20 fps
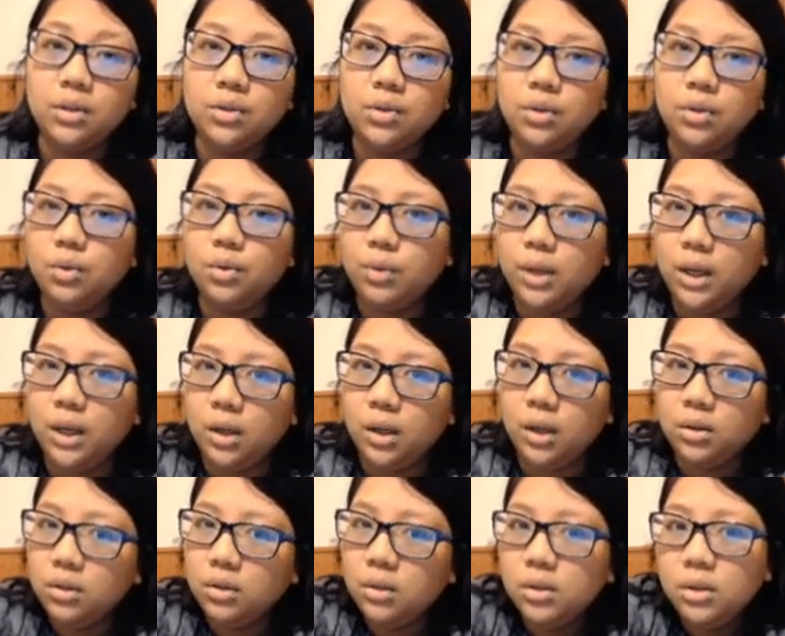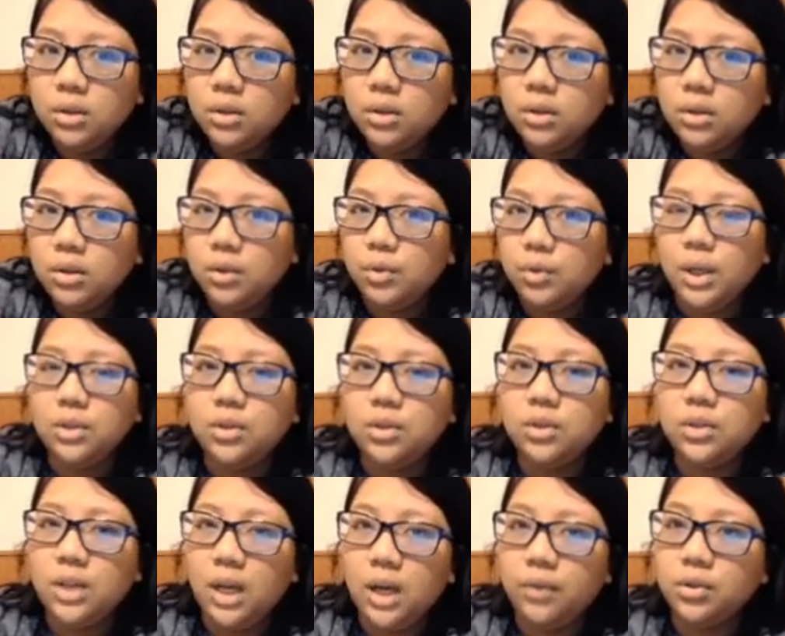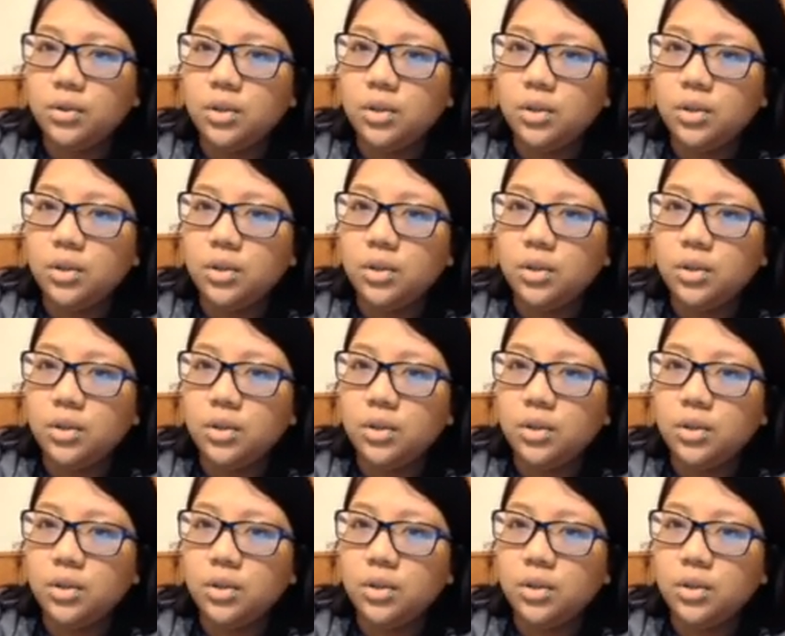So you can't just have a